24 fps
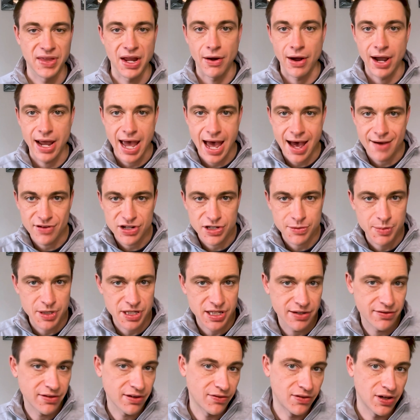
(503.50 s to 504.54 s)
Now I have a
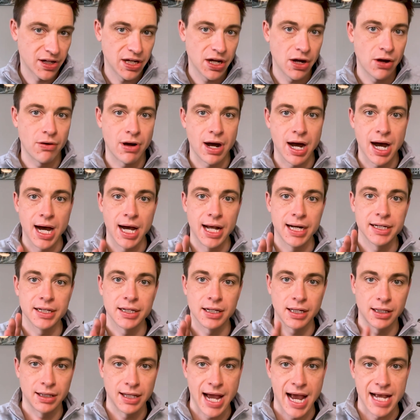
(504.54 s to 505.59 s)
specific video on
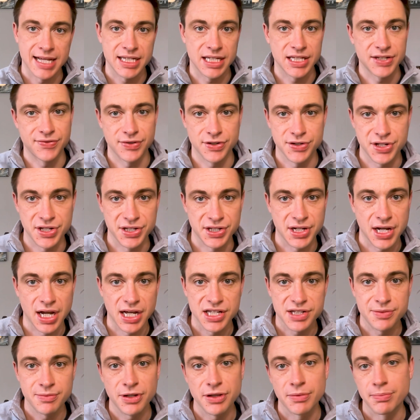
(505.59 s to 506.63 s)
classes versus
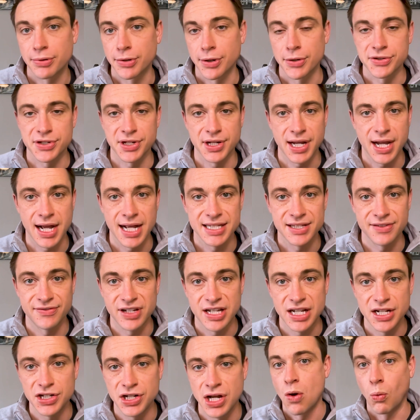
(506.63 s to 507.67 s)
customer, the pros and cons of
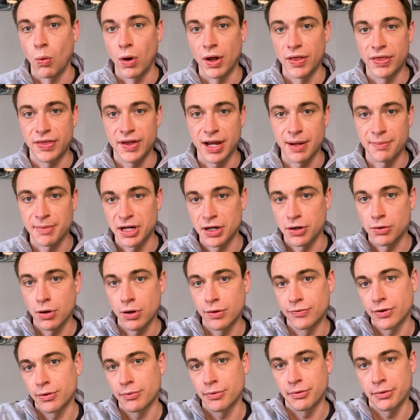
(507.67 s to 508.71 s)
each. One thing I'm gonna go
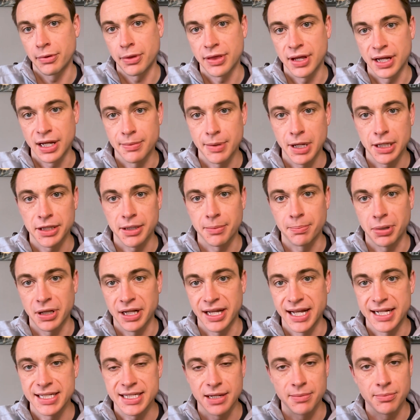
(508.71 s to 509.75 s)
over when we think about the
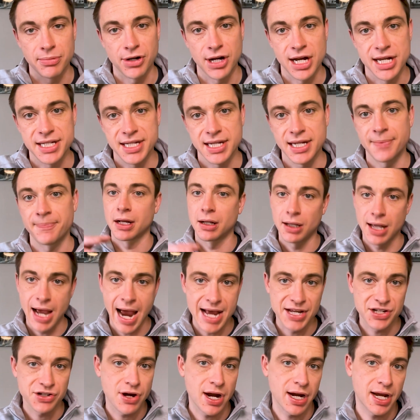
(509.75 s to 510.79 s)
plans and pricing,
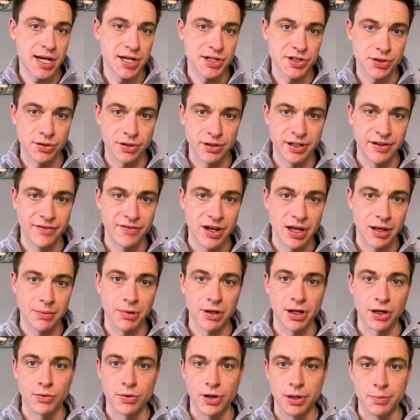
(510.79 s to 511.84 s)
class tracking is only
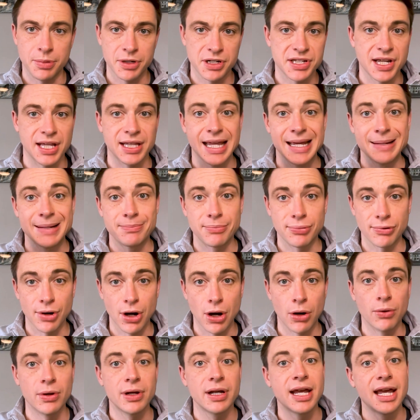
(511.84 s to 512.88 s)
available on QuickBooks Online
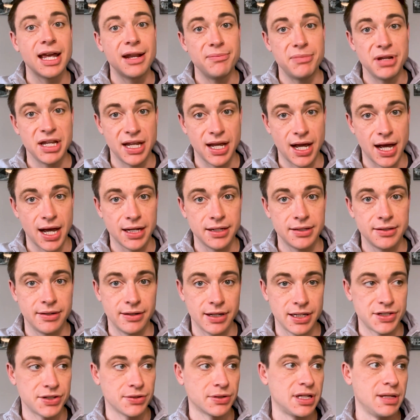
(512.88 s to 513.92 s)
Pro and beyond. All
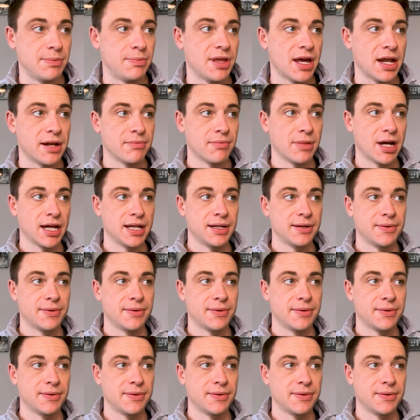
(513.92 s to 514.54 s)
right, so keep that in mind.